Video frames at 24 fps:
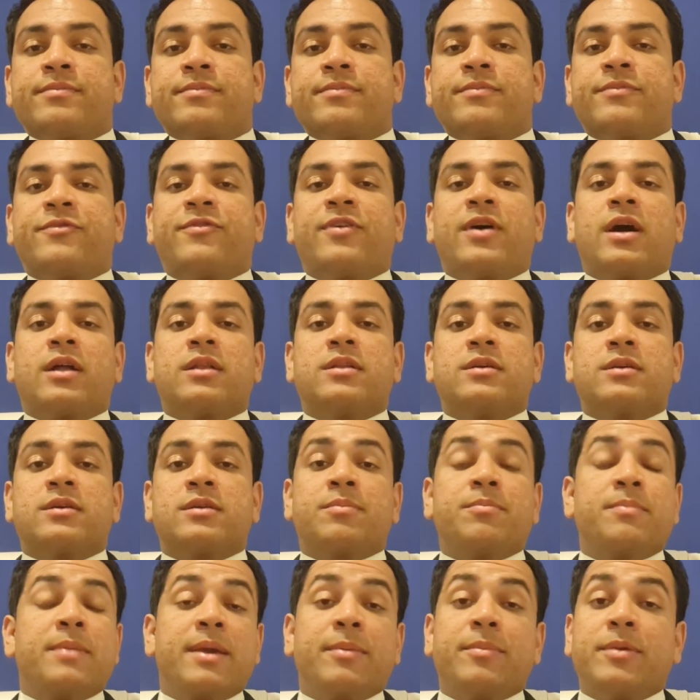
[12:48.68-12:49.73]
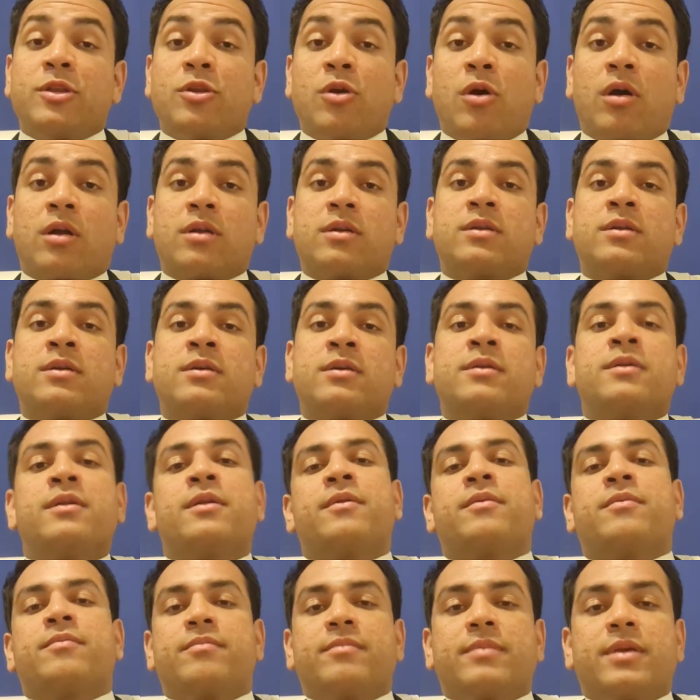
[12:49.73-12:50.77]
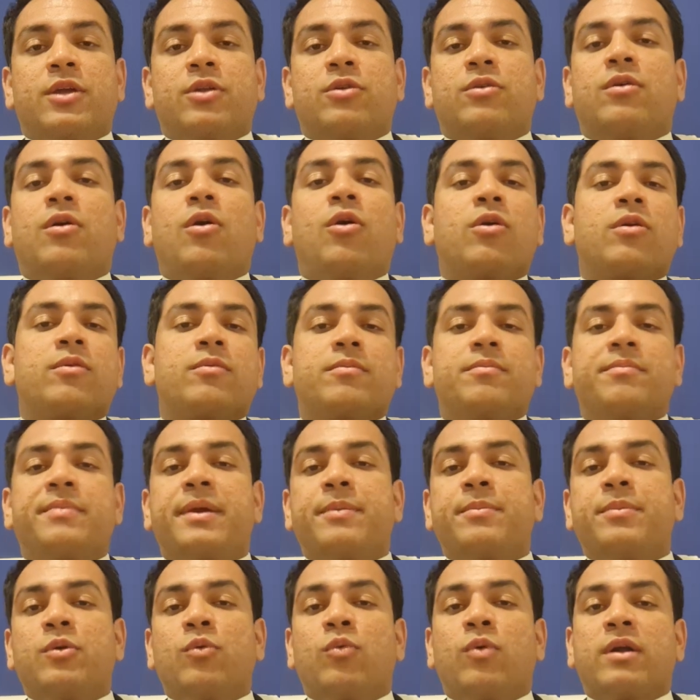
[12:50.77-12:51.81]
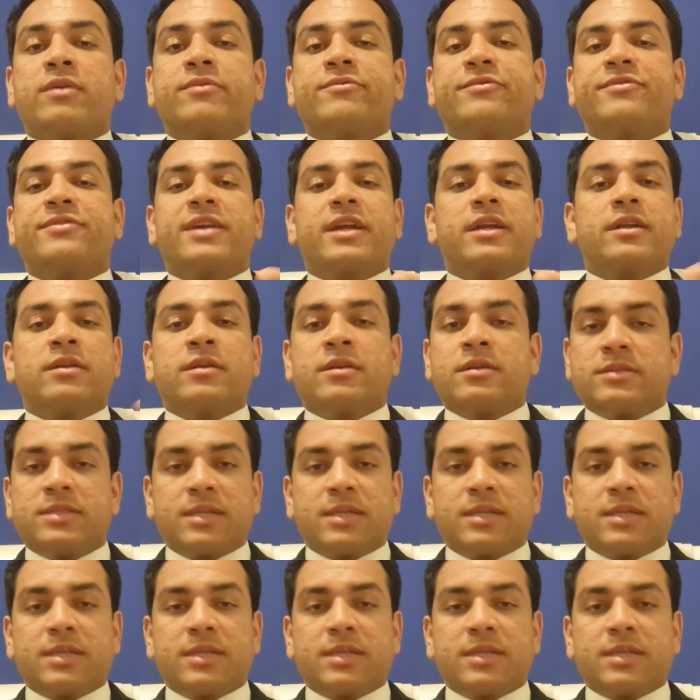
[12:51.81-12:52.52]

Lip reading: father, maybe not, or maybe one friend.